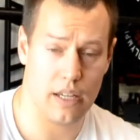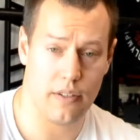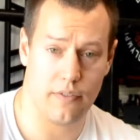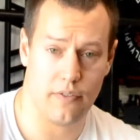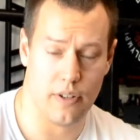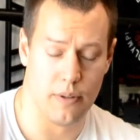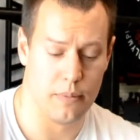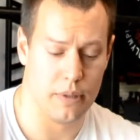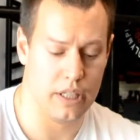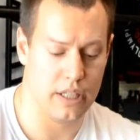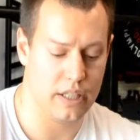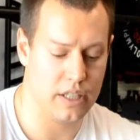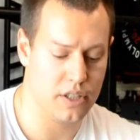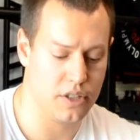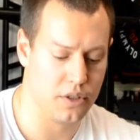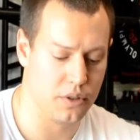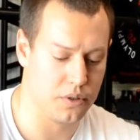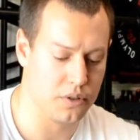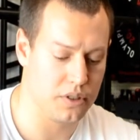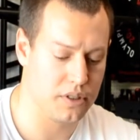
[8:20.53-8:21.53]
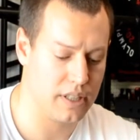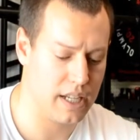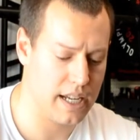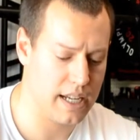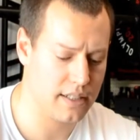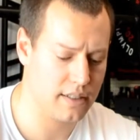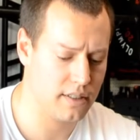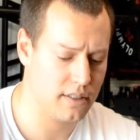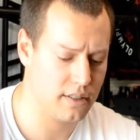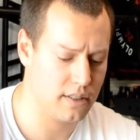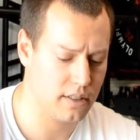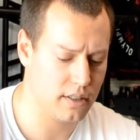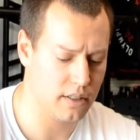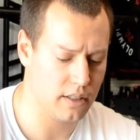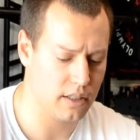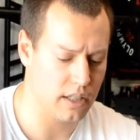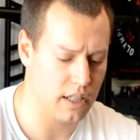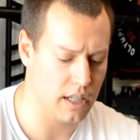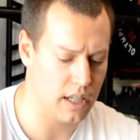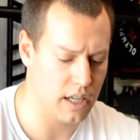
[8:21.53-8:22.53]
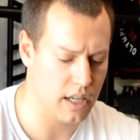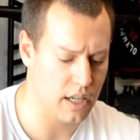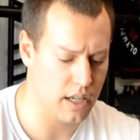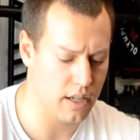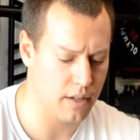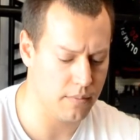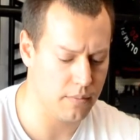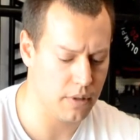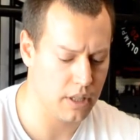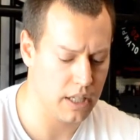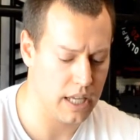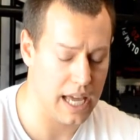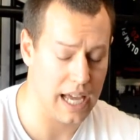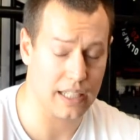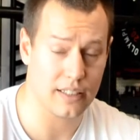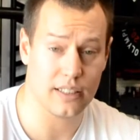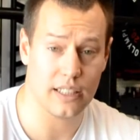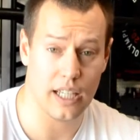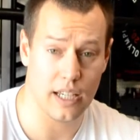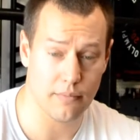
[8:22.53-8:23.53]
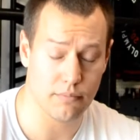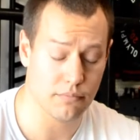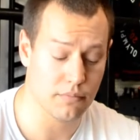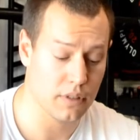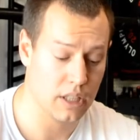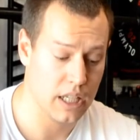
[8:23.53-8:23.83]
From an initial stance, actually I'm